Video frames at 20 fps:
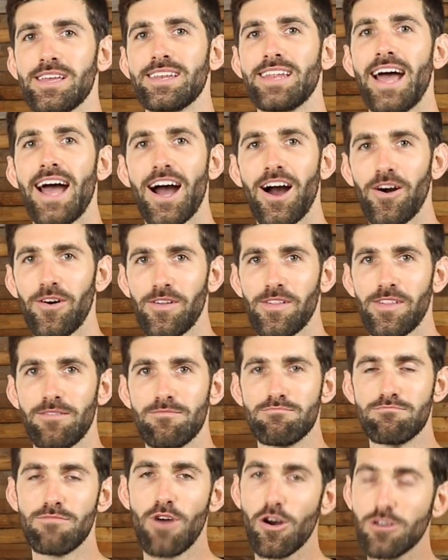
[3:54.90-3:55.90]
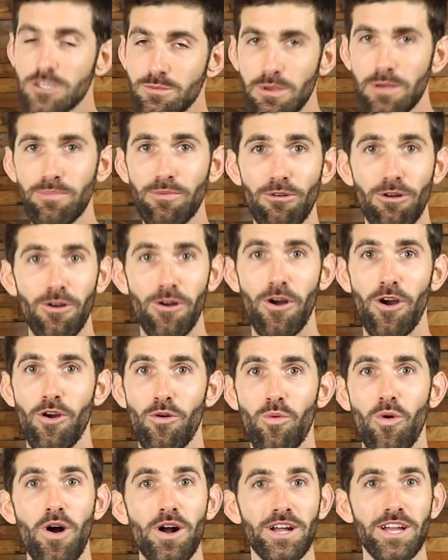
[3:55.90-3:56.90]
Now, most people are
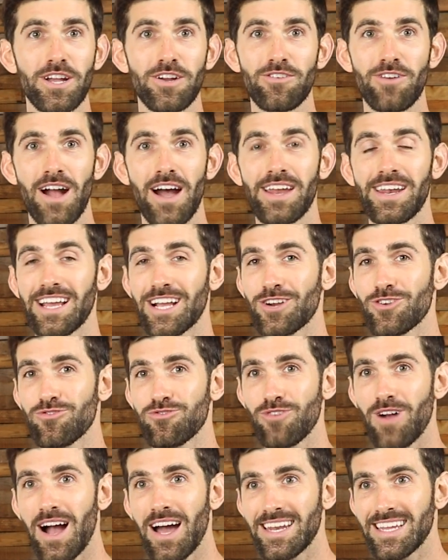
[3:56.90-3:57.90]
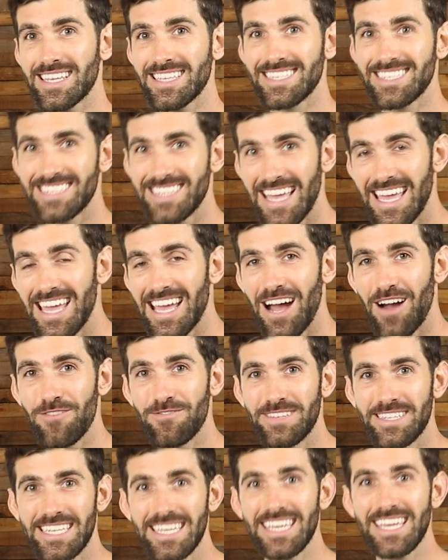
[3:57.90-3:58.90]
walking around in a chronic state
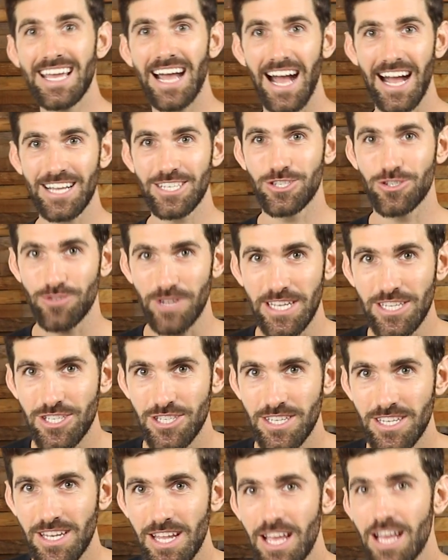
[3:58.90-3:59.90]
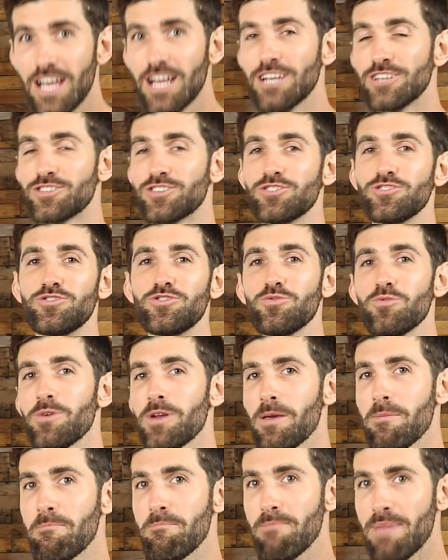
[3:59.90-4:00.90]
of dehydration, so you
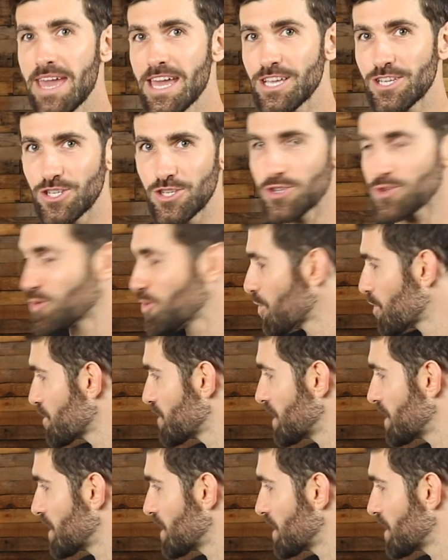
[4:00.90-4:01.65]
want to make sure